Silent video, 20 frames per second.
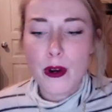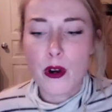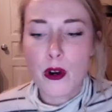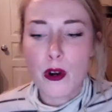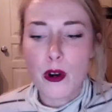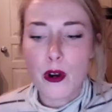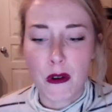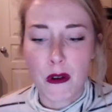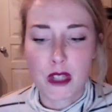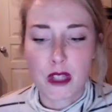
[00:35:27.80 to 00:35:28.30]

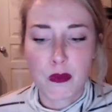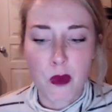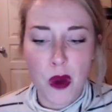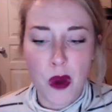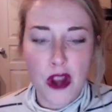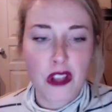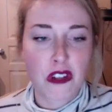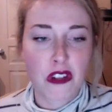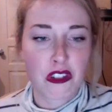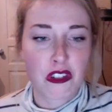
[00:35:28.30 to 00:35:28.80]
post
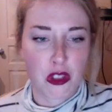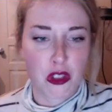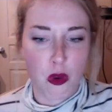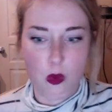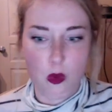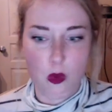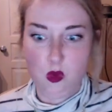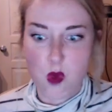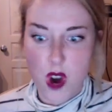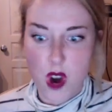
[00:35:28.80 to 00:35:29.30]
spoilers are the
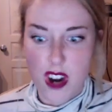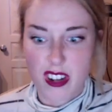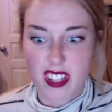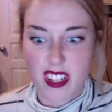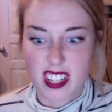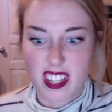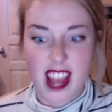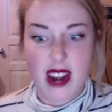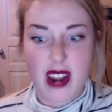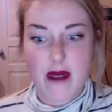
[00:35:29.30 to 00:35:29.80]
worst
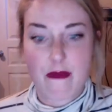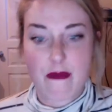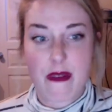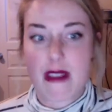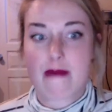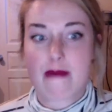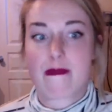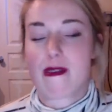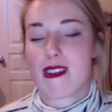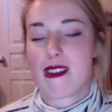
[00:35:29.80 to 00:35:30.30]
kind of
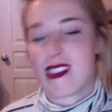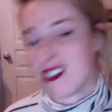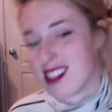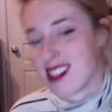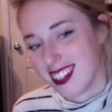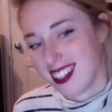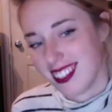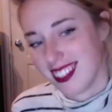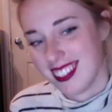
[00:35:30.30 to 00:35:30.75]
people. I